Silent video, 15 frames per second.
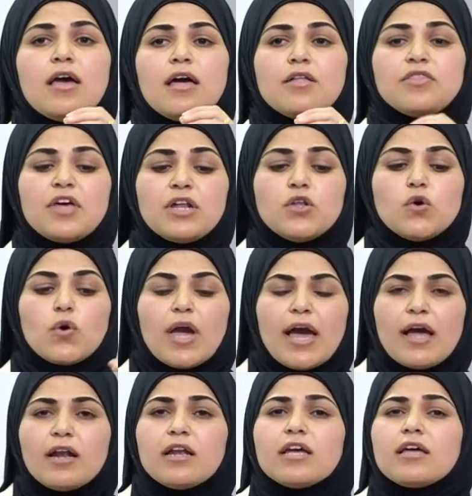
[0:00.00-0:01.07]
then you
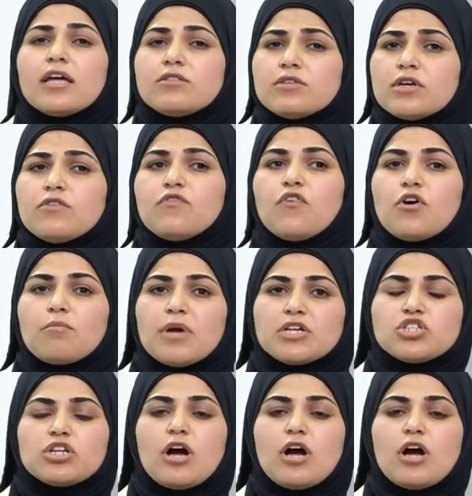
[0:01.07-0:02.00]
can get information